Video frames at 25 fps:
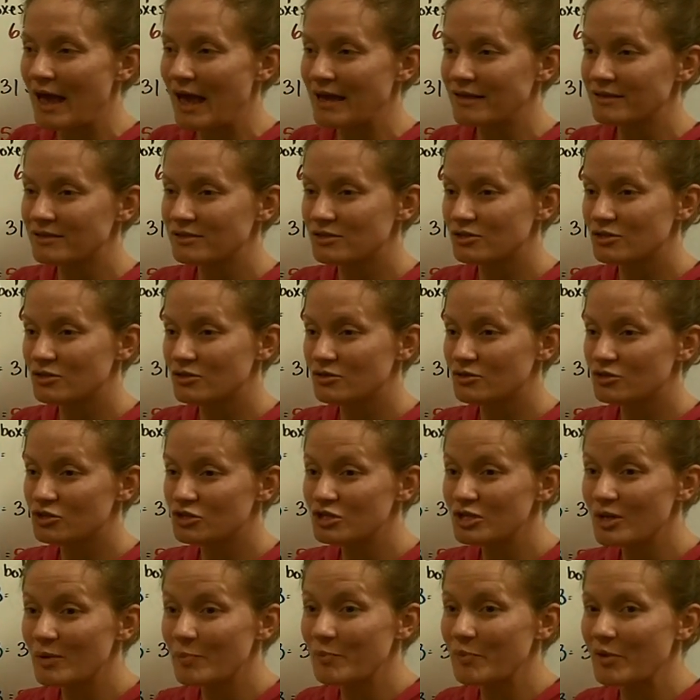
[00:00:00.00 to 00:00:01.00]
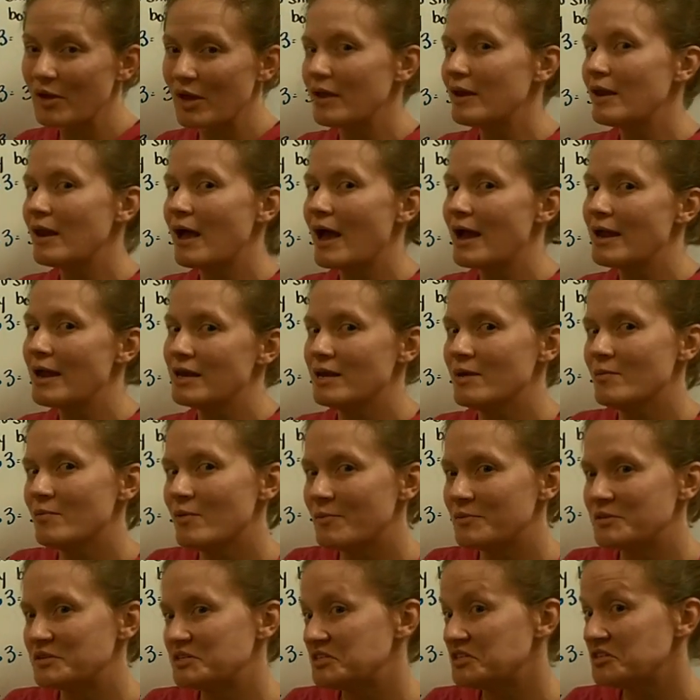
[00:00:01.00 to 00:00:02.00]
has to ship an
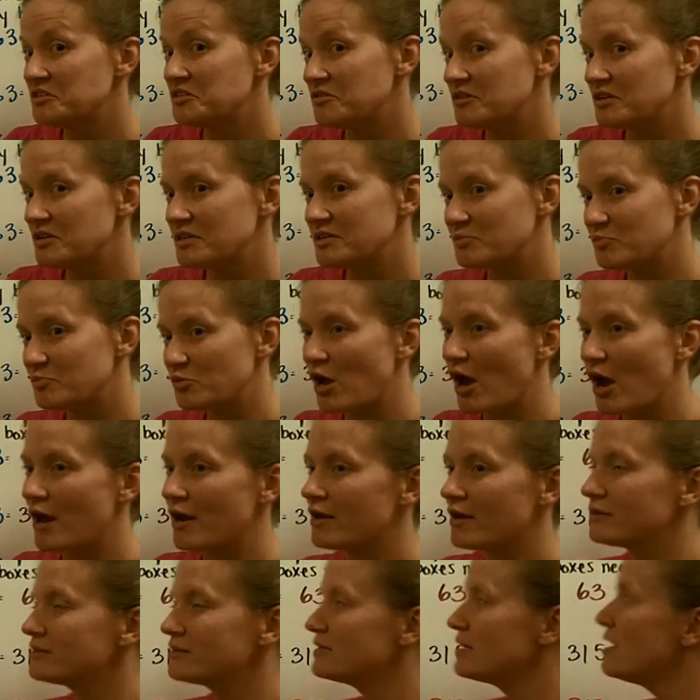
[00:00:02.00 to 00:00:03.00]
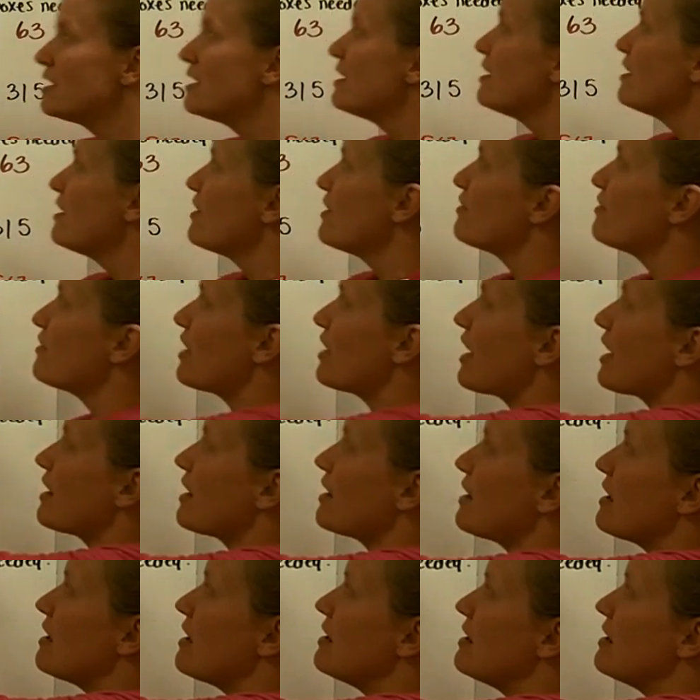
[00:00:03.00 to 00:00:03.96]
item, a mysterious product, that